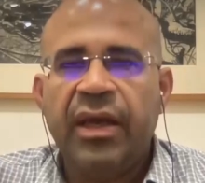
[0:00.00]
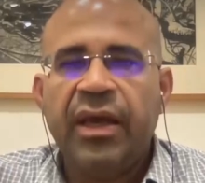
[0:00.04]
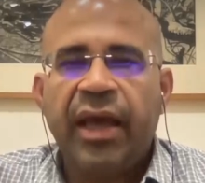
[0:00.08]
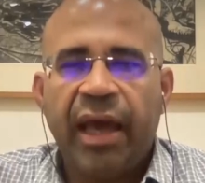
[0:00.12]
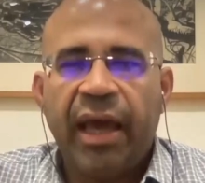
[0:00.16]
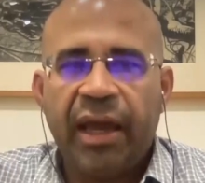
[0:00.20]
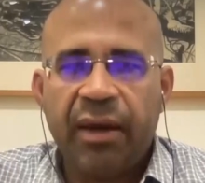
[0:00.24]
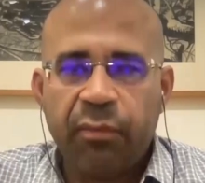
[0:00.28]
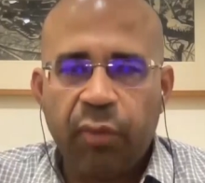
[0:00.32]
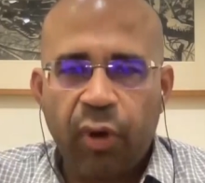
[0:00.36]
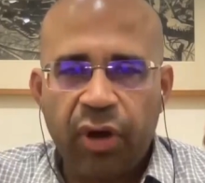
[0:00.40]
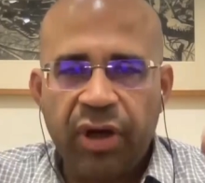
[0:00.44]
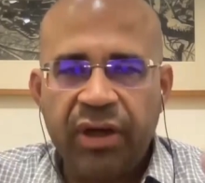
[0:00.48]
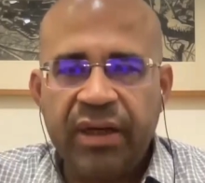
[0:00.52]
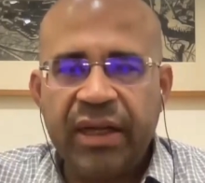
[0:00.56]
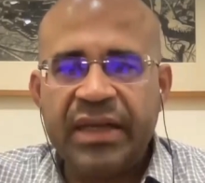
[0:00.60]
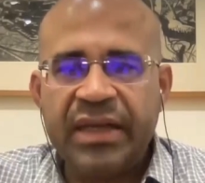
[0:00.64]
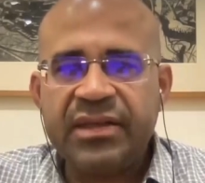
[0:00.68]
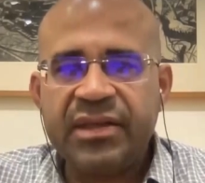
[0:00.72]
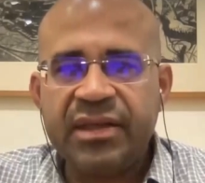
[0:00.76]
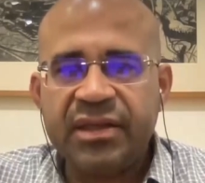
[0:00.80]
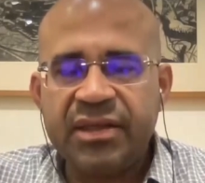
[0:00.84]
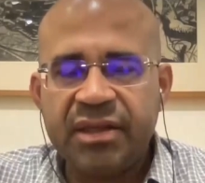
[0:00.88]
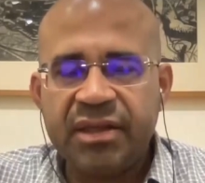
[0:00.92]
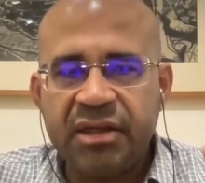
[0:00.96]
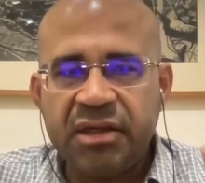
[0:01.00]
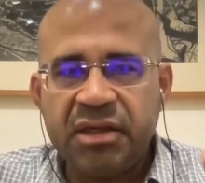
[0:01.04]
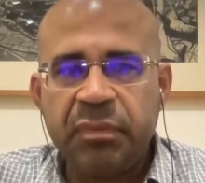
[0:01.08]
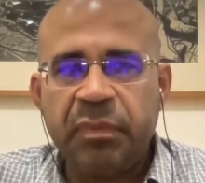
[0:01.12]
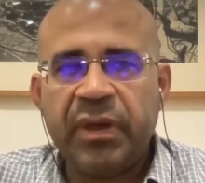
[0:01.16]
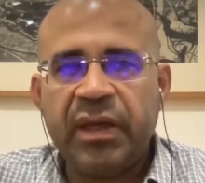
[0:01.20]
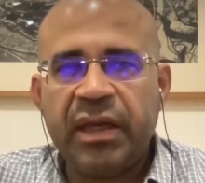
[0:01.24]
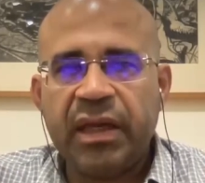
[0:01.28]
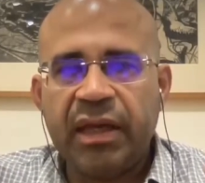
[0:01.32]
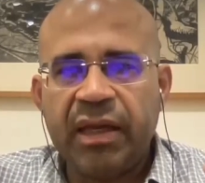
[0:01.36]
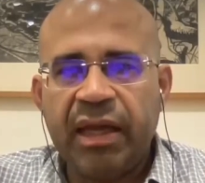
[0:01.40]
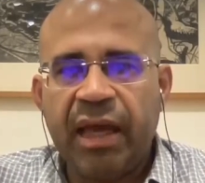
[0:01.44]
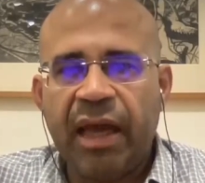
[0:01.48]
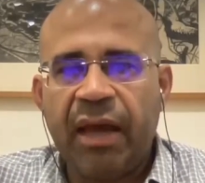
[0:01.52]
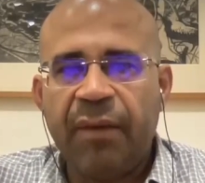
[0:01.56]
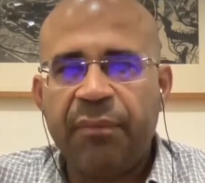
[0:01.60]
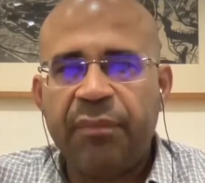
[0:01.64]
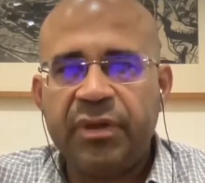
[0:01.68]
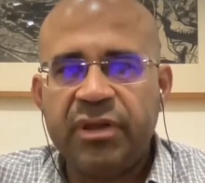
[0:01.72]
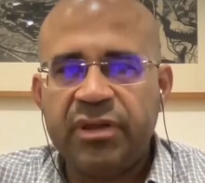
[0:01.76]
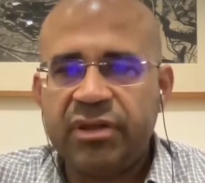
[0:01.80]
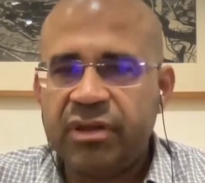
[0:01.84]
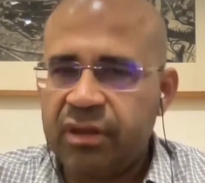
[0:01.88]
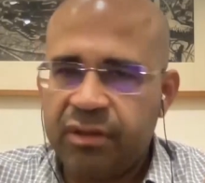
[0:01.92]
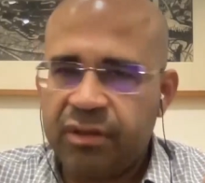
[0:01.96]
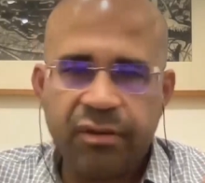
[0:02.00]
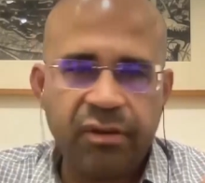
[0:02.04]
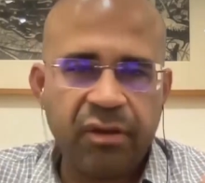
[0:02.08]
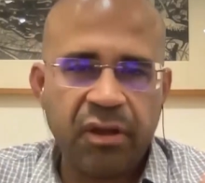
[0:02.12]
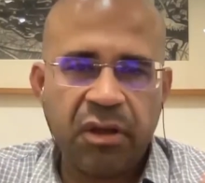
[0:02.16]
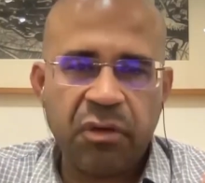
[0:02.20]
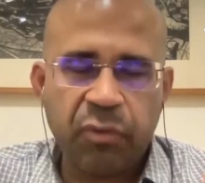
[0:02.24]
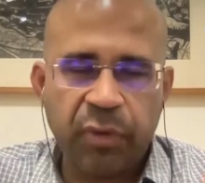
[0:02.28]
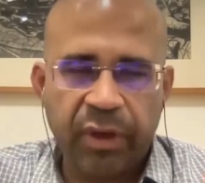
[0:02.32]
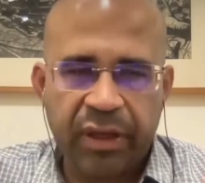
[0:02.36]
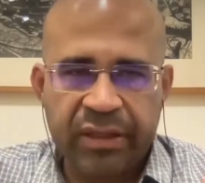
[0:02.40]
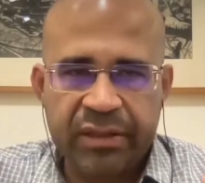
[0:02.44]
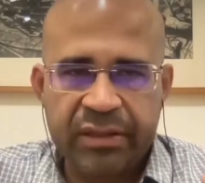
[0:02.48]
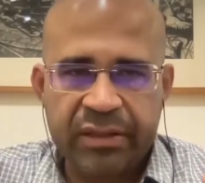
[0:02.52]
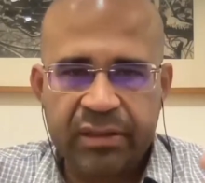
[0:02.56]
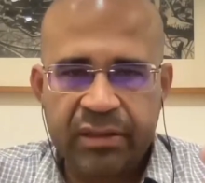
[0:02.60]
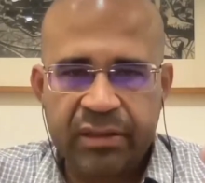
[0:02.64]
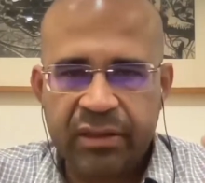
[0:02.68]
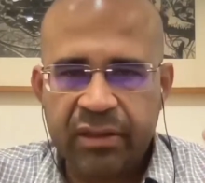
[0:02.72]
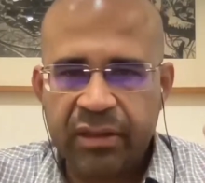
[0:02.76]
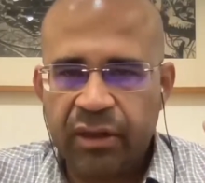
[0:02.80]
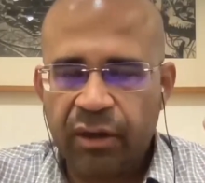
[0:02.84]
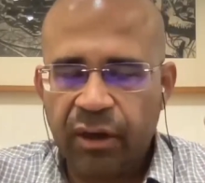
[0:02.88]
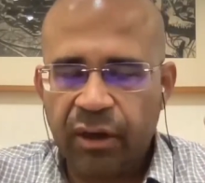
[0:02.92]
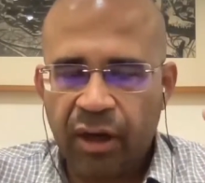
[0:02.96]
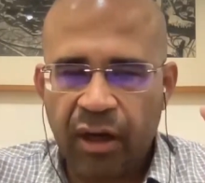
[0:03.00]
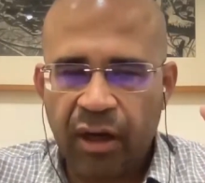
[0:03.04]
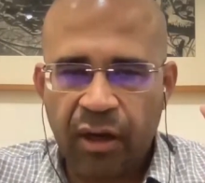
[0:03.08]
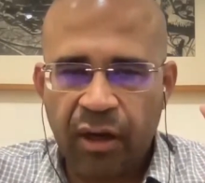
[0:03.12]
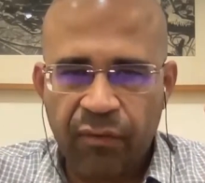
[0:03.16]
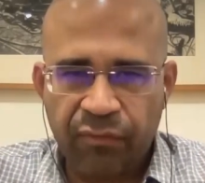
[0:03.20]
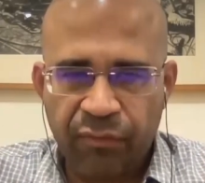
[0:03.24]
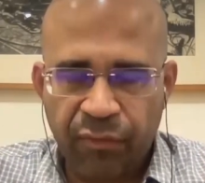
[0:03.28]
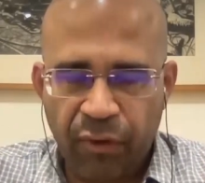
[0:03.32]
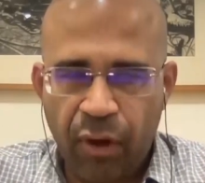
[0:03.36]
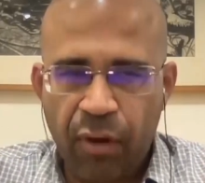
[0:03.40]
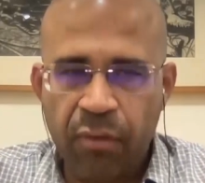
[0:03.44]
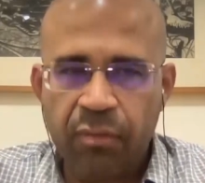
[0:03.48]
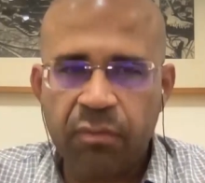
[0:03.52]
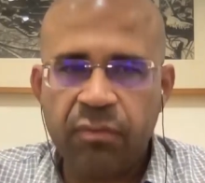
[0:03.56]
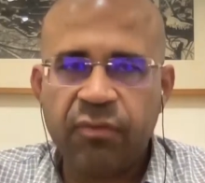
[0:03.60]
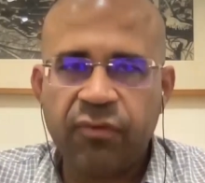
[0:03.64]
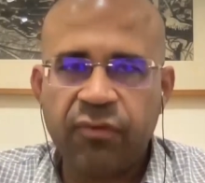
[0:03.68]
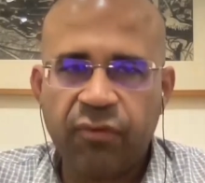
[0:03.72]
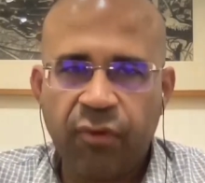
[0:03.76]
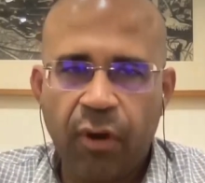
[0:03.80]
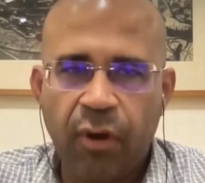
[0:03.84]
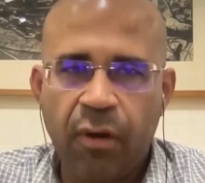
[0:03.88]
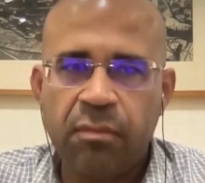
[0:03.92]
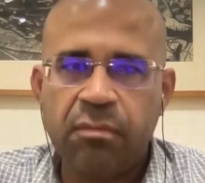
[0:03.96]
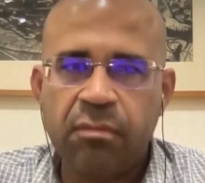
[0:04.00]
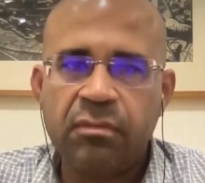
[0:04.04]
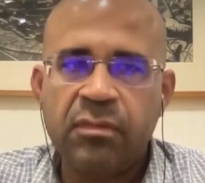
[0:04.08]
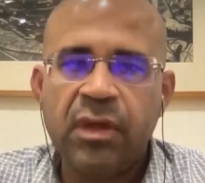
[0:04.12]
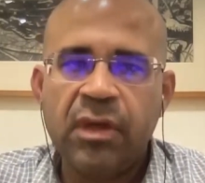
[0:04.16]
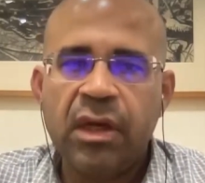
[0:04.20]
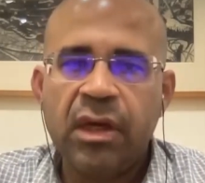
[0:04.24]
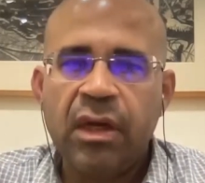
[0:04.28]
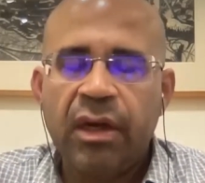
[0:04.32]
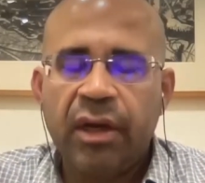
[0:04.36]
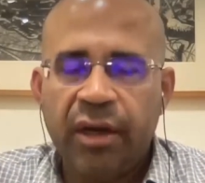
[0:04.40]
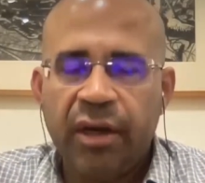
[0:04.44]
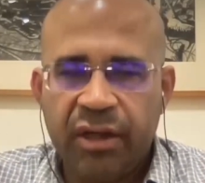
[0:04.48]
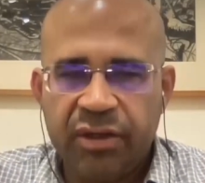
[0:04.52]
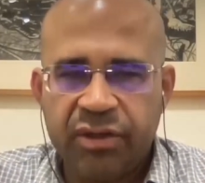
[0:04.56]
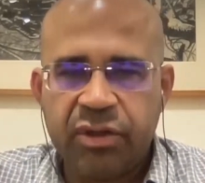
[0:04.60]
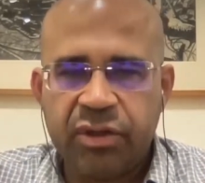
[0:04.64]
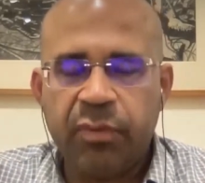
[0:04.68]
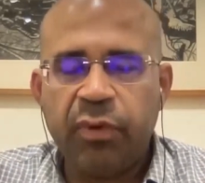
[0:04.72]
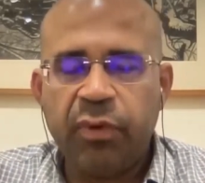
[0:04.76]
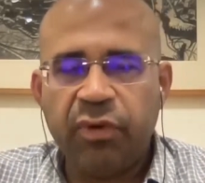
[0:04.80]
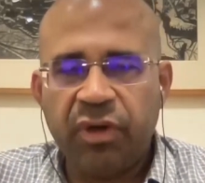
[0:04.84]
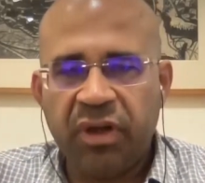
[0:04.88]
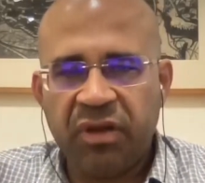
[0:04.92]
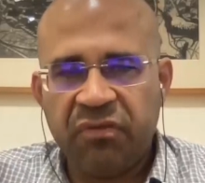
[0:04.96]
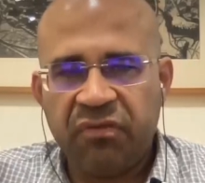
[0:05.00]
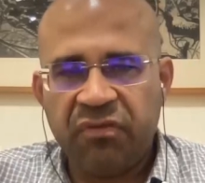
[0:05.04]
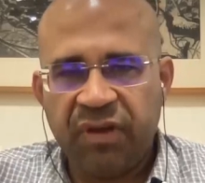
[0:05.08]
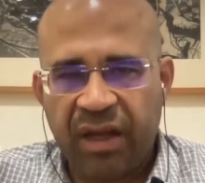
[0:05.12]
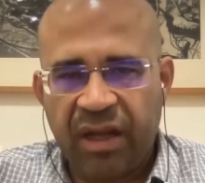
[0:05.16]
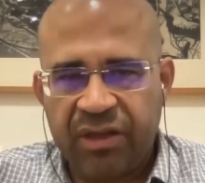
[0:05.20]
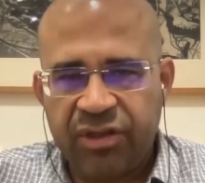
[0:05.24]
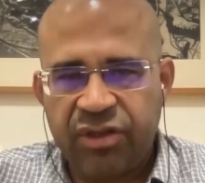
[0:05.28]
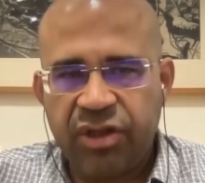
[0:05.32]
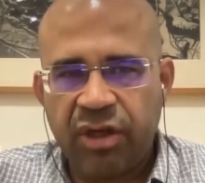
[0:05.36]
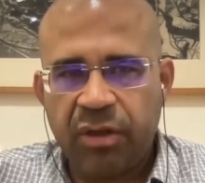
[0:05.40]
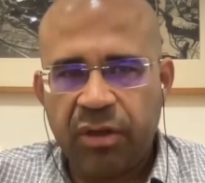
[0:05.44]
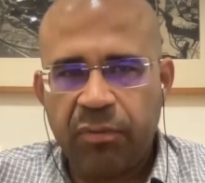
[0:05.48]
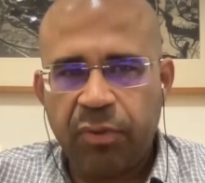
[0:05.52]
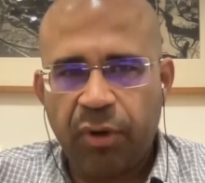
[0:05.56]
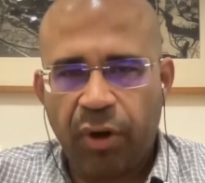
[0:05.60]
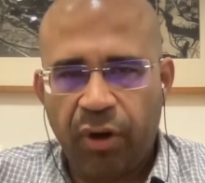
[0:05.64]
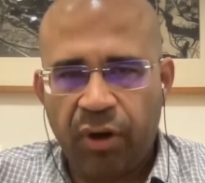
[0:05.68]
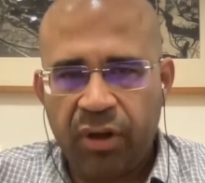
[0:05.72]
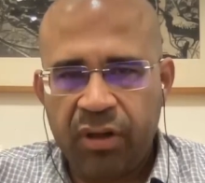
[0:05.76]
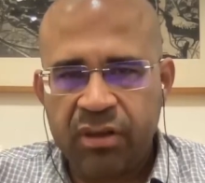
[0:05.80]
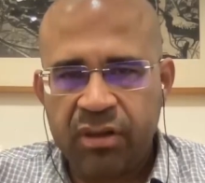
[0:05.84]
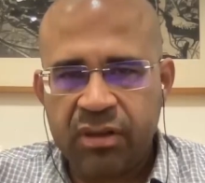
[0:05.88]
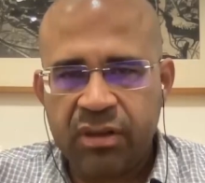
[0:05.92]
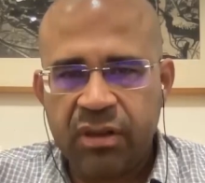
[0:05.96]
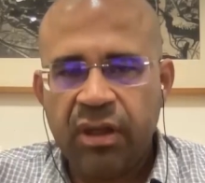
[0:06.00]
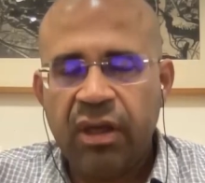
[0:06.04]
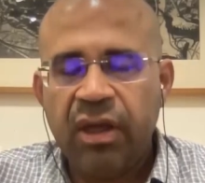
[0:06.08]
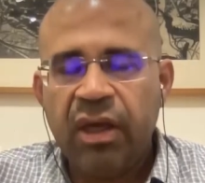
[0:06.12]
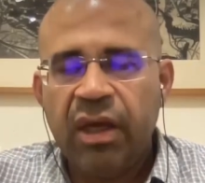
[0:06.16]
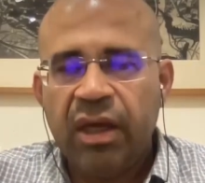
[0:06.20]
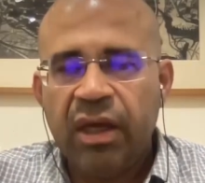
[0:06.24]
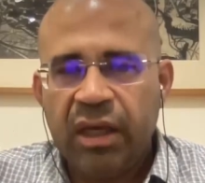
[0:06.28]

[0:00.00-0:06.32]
And monetization typically happens in 3 ways from distributing financial products.